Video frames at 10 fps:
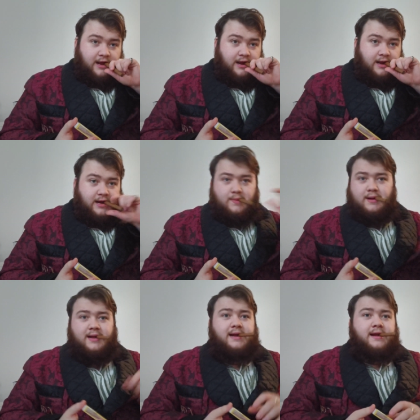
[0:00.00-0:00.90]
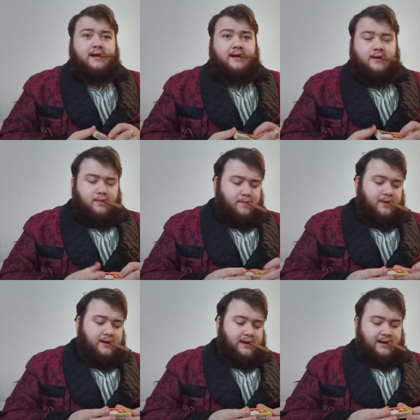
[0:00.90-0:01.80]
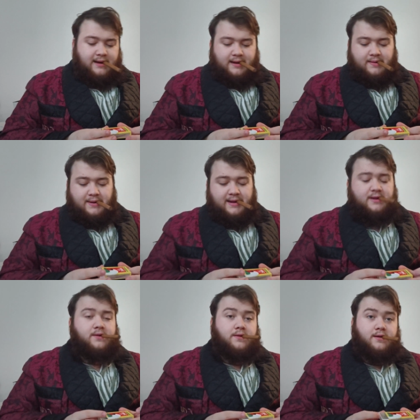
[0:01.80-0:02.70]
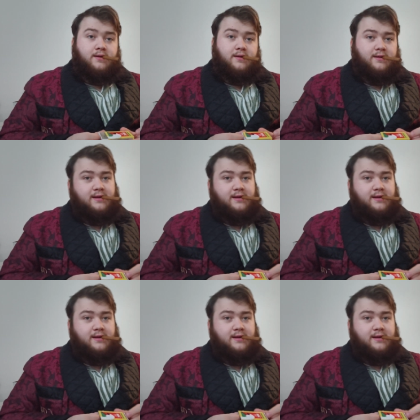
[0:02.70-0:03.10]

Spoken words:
And we'll light this thing up, and I'll give you my initial thoughts,